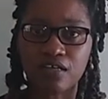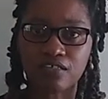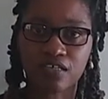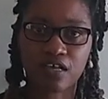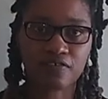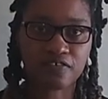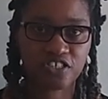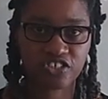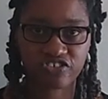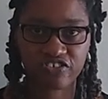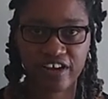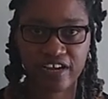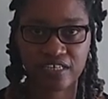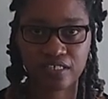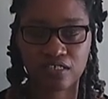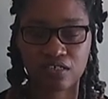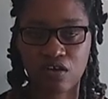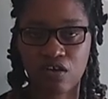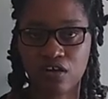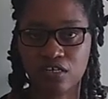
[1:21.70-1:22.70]
of
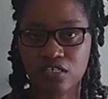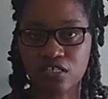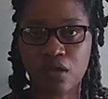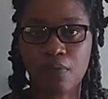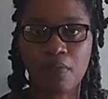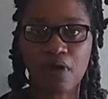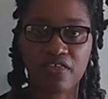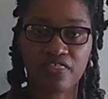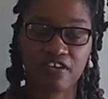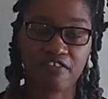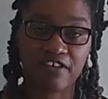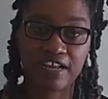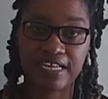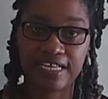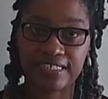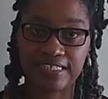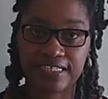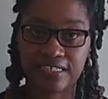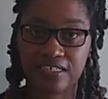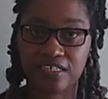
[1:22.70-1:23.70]
stress or some other
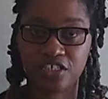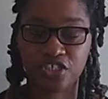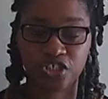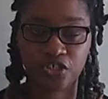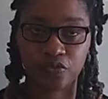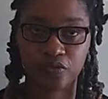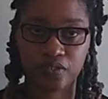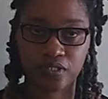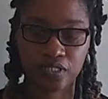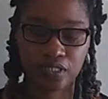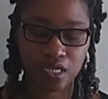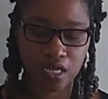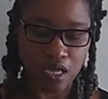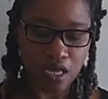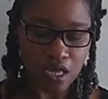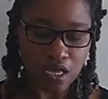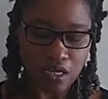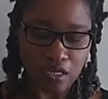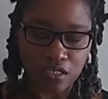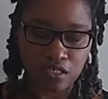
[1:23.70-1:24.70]
related issues.
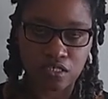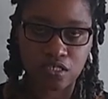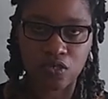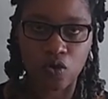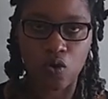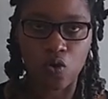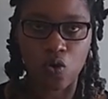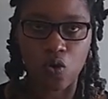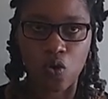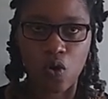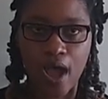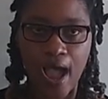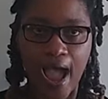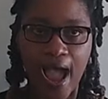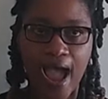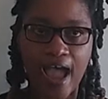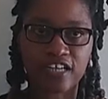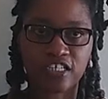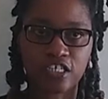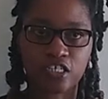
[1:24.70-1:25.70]
So
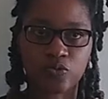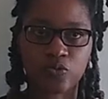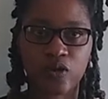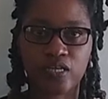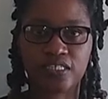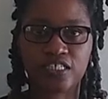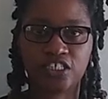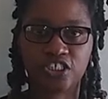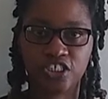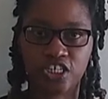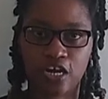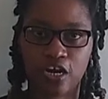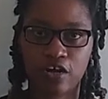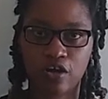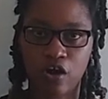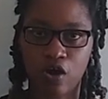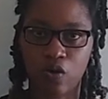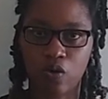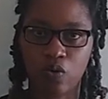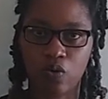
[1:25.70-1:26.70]
I just want to share
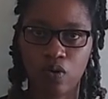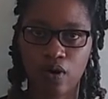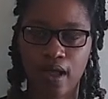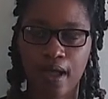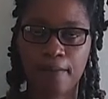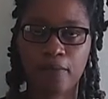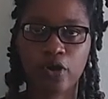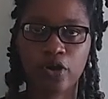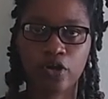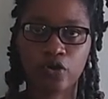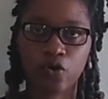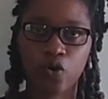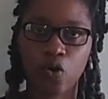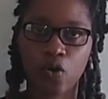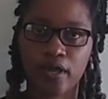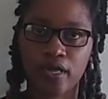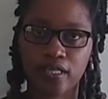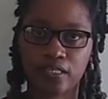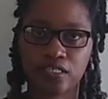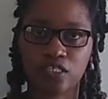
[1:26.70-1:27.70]
now. I'm going to go
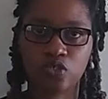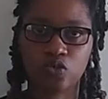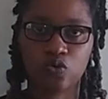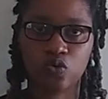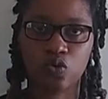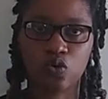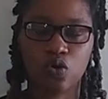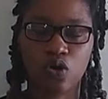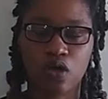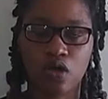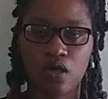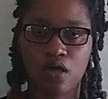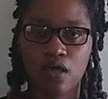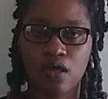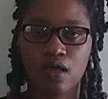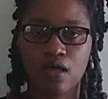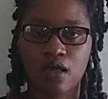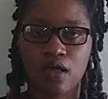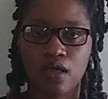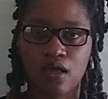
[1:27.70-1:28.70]
into
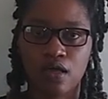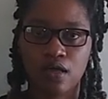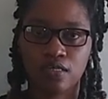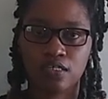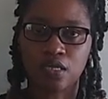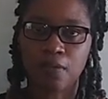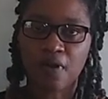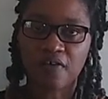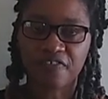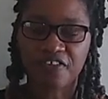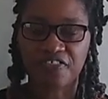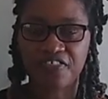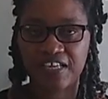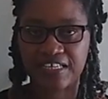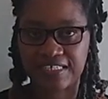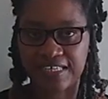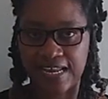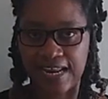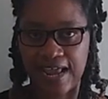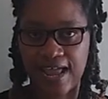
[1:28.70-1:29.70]
some of the
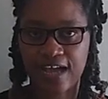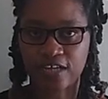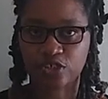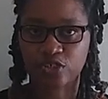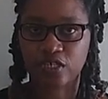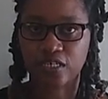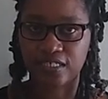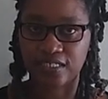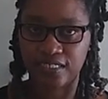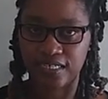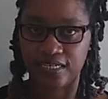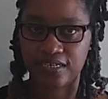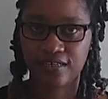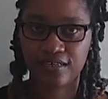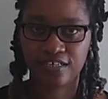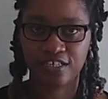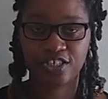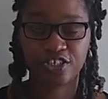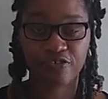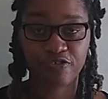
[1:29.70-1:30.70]
things that I actually
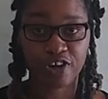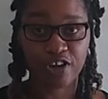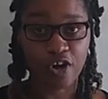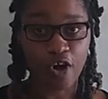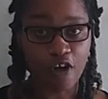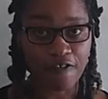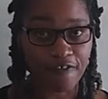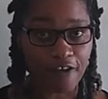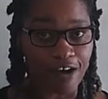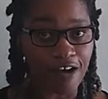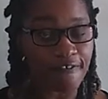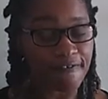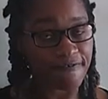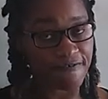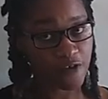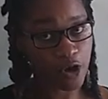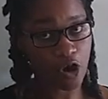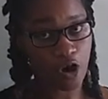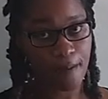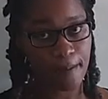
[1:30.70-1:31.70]
did to recover
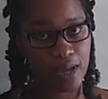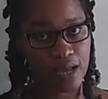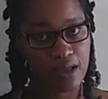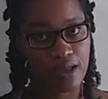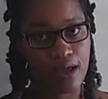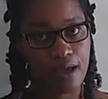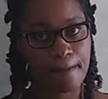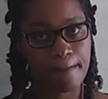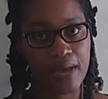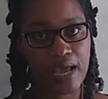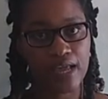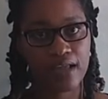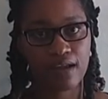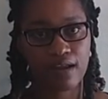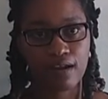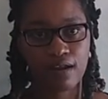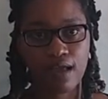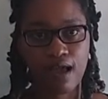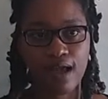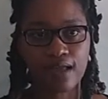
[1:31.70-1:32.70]
from my
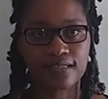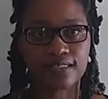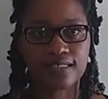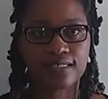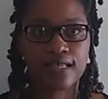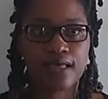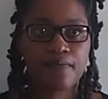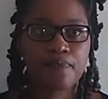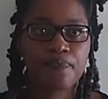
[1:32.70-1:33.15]
hair loss,